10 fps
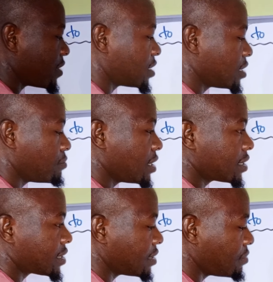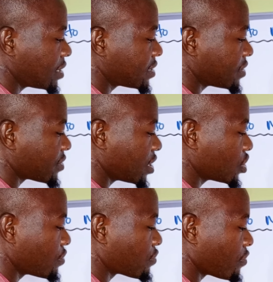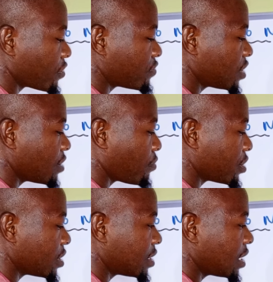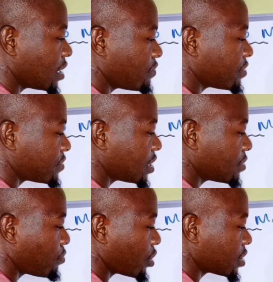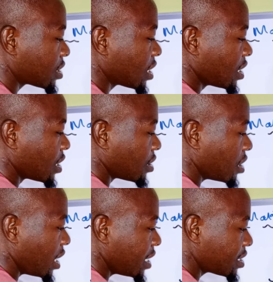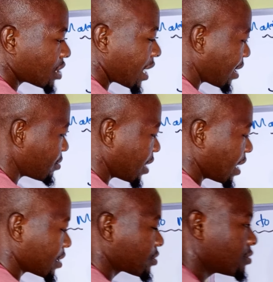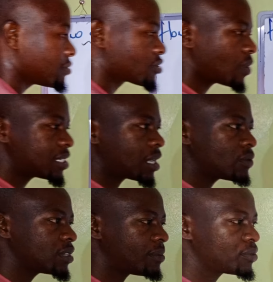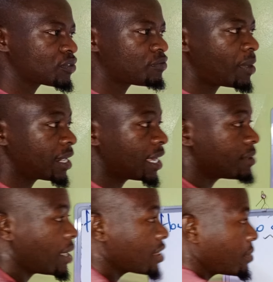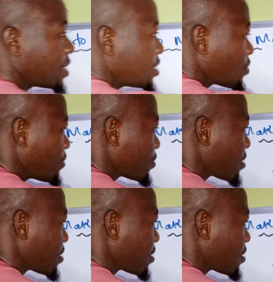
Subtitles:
the T-bills. T-bills is ranging from 15.3, 15.8, around there. So it's quite a good amount of money. And by the way, this one for